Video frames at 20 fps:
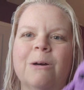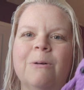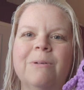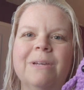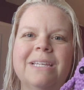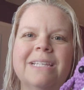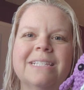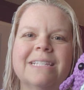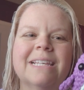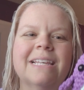so
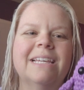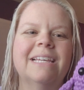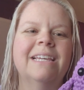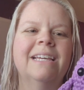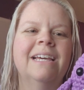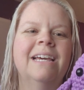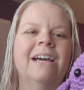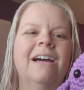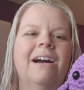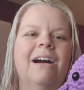
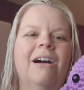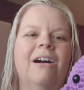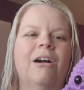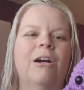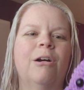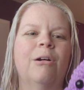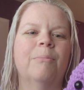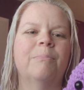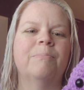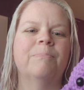easy.
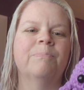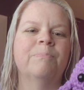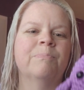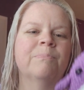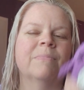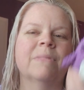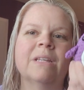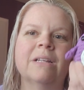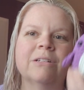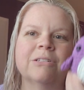Um,
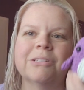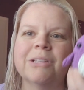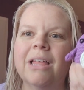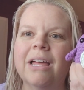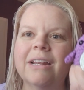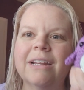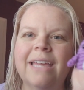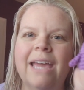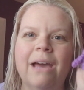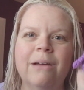there's a
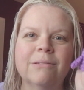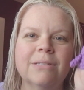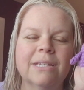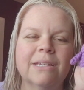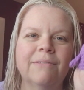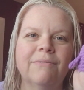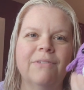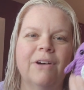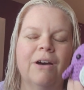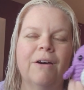lot of
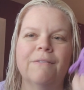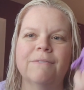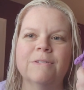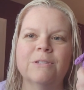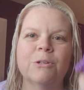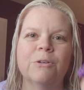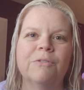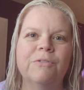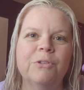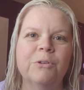counting
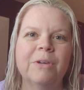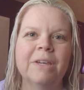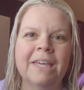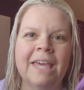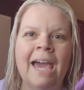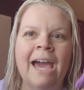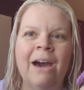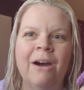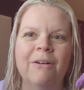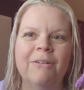involved. So if you can
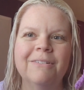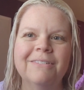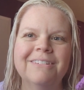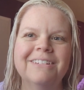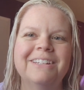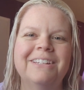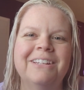count,